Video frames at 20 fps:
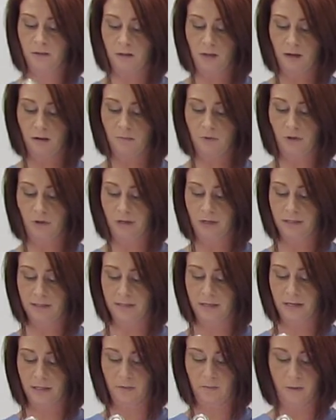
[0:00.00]
them during
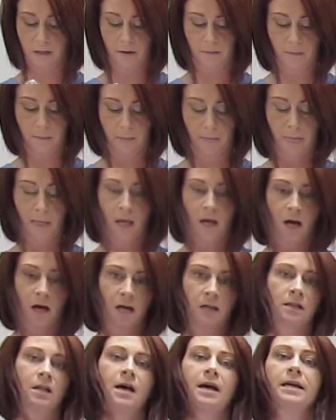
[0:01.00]
assessment.
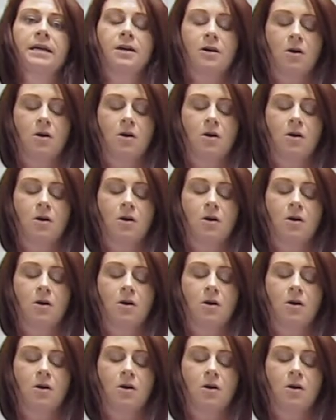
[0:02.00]
Unlike